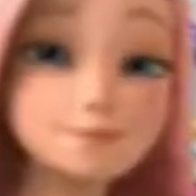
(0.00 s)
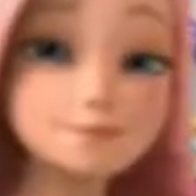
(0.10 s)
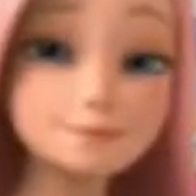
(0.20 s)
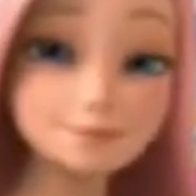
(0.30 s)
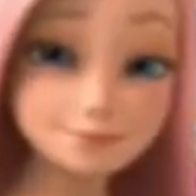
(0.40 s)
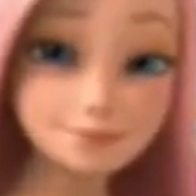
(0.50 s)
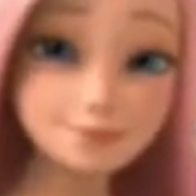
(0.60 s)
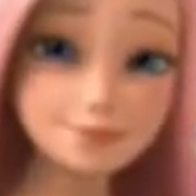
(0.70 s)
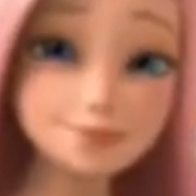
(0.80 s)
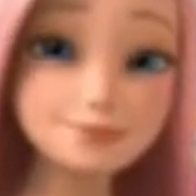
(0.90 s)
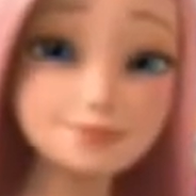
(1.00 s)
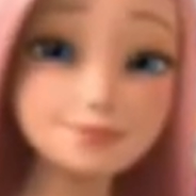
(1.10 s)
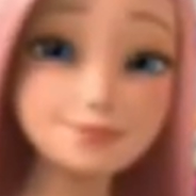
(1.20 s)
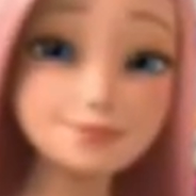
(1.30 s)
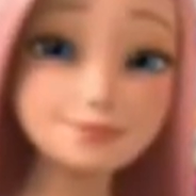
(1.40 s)

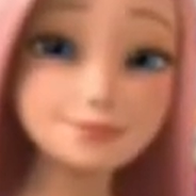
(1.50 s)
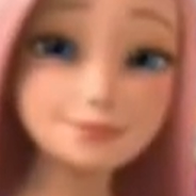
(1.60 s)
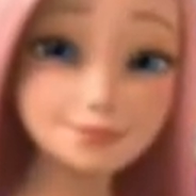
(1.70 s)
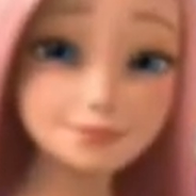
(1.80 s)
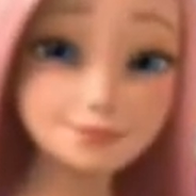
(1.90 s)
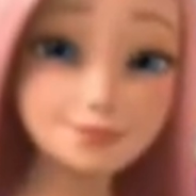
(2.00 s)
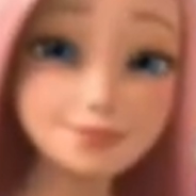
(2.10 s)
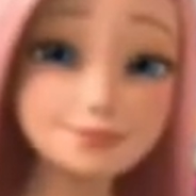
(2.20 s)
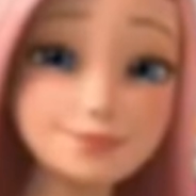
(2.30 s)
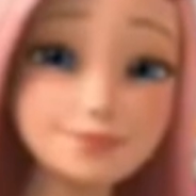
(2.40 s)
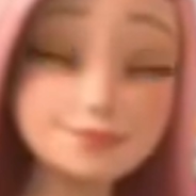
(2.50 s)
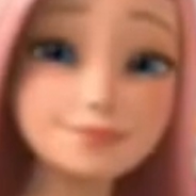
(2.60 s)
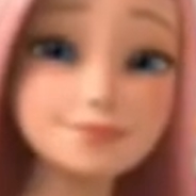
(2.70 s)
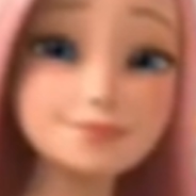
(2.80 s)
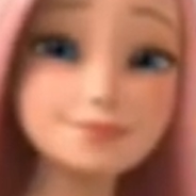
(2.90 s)

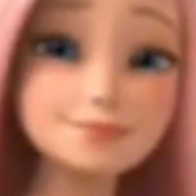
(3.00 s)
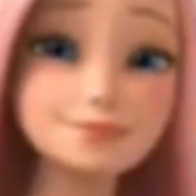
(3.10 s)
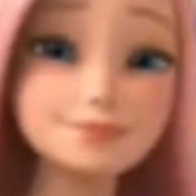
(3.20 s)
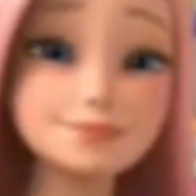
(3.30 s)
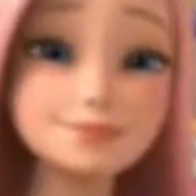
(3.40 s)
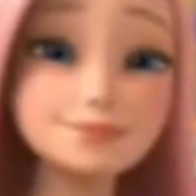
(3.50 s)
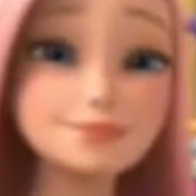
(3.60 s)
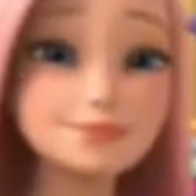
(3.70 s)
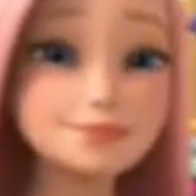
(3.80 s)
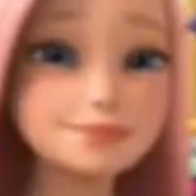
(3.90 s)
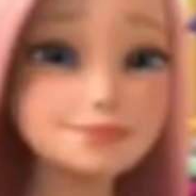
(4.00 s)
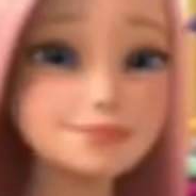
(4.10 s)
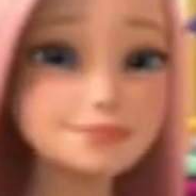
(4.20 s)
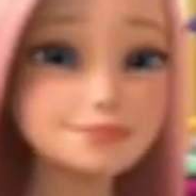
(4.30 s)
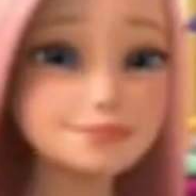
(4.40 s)

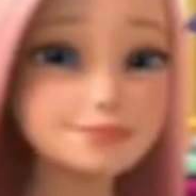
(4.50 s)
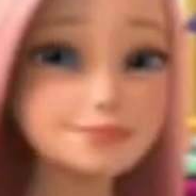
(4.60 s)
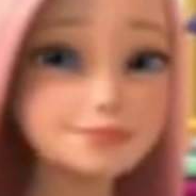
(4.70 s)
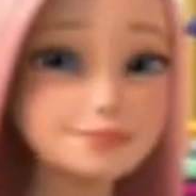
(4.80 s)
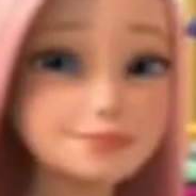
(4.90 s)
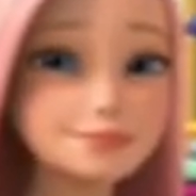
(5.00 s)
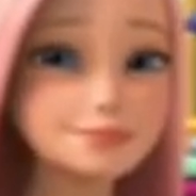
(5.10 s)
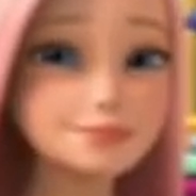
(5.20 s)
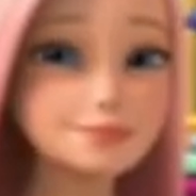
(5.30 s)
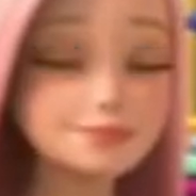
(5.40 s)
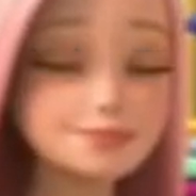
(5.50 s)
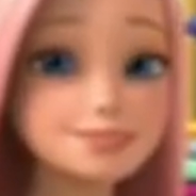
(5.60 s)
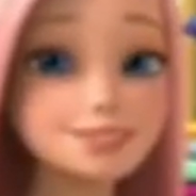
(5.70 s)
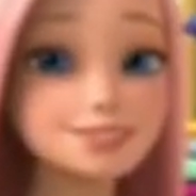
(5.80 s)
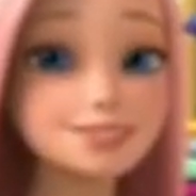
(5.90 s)

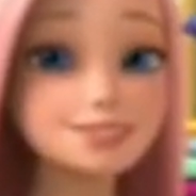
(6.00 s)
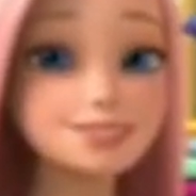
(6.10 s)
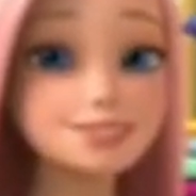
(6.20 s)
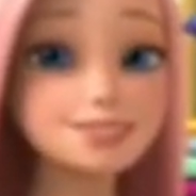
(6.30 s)
The person shown says nothing.